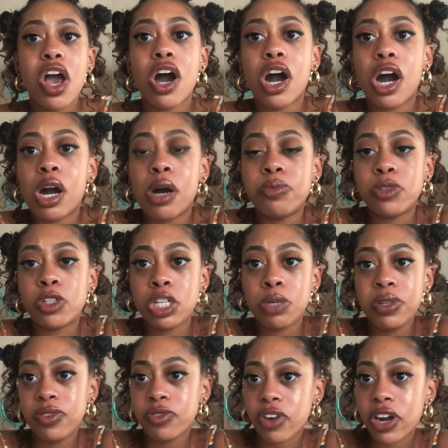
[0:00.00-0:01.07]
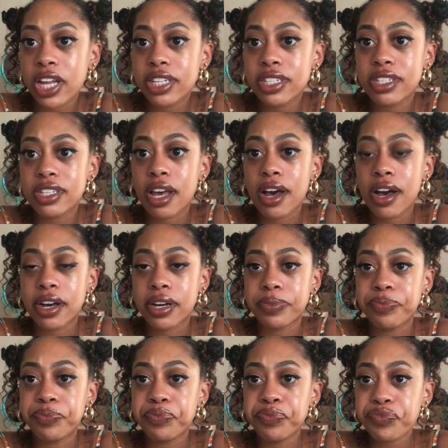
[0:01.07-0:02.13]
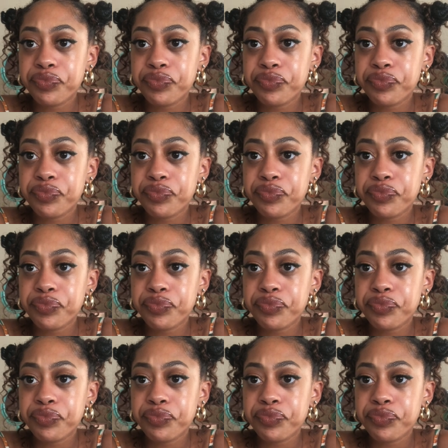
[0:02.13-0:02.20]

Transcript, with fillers: um she befriends um